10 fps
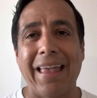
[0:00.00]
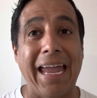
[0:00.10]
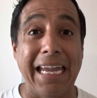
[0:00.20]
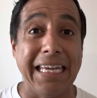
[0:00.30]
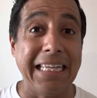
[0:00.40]

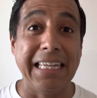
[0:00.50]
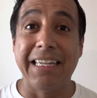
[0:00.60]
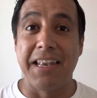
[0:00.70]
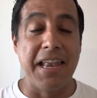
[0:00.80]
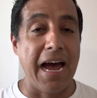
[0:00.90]
80
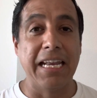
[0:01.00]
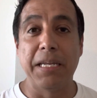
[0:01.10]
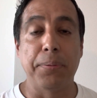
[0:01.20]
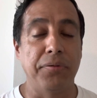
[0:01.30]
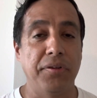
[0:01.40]
to
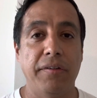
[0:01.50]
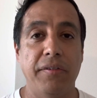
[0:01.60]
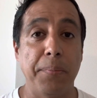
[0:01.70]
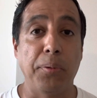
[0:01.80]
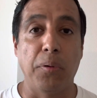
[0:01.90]
90% of the
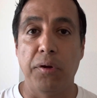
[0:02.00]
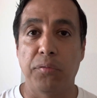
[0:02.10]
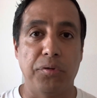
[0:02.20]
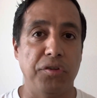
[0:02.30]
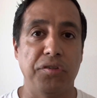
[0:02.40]
employees
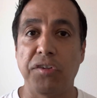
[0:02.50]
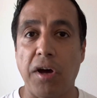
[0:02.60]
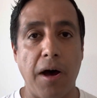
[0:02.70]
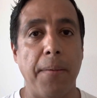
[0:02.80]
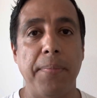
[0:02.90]
were just
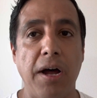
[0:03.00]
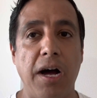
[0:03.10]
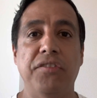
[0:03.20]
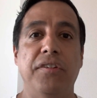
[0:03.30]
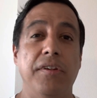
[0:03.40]
top
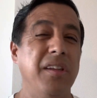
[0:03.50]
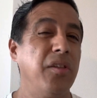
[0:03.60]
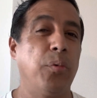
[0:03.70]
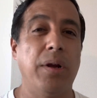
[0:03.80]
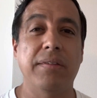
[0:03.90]
notch, and then
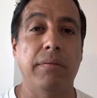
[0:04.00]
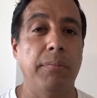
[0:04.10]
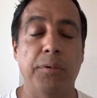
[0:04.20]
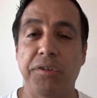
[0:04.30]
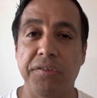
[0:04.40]
the rest of them
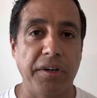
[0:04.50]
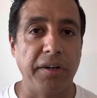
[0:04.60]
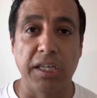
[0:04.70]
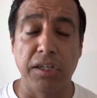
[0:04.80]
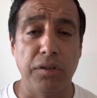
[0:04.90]
were just there
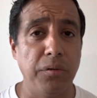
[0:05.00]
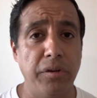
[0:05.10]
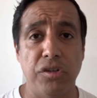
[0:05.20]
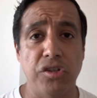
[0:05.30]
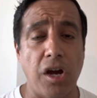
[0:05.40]
to do
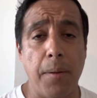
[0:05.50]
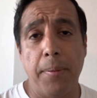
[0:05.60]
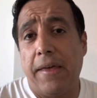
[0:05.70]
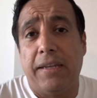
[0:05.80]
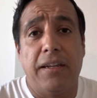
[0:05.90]
their job,
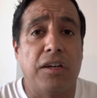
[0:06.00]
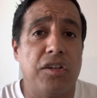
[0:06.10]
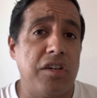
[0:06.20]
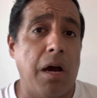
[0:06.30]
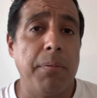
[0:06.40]
and they did a
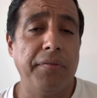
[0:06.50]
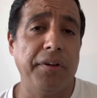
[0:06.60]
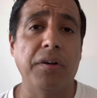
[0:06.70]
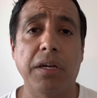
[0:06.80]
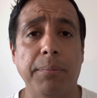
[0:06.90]
good job of it.
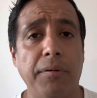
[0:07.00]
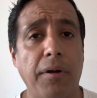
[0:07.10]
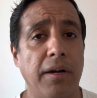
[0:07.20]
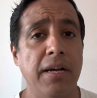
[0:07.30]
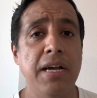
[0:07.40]
Don't get me
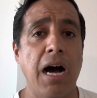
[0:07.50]
wrong.